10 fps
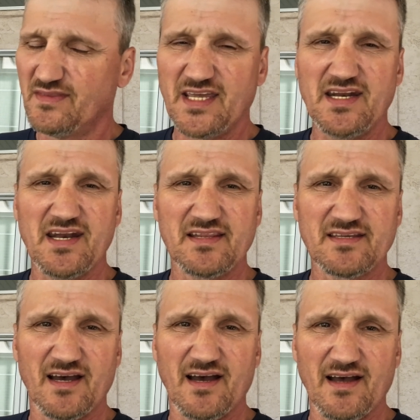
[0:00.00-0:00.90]
didn't
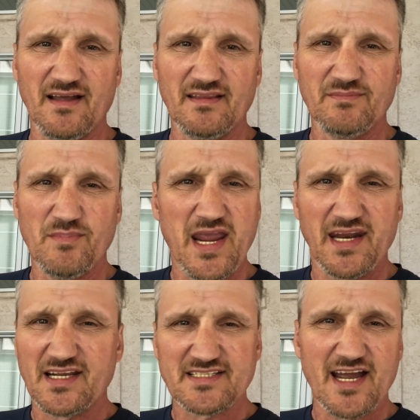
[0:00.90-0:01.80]
make
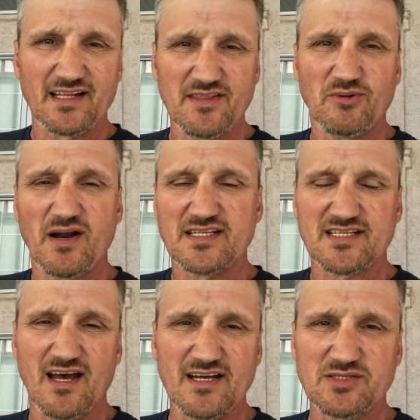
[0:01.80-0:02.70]
it exactly the right
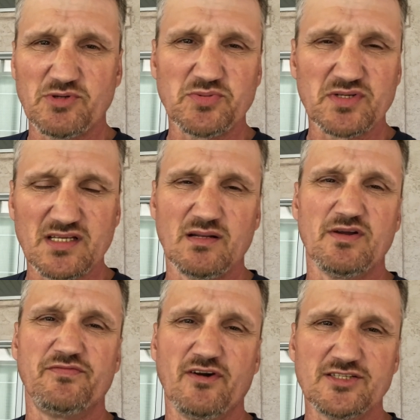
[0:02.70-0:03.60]
size, which was a little
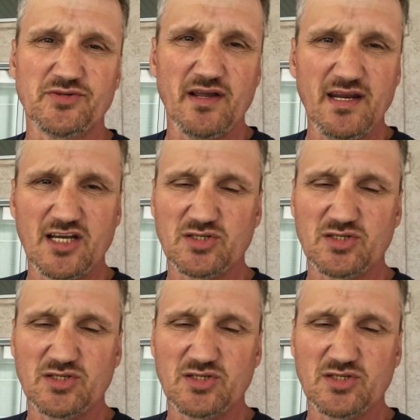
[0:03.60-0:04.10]
bit frustrating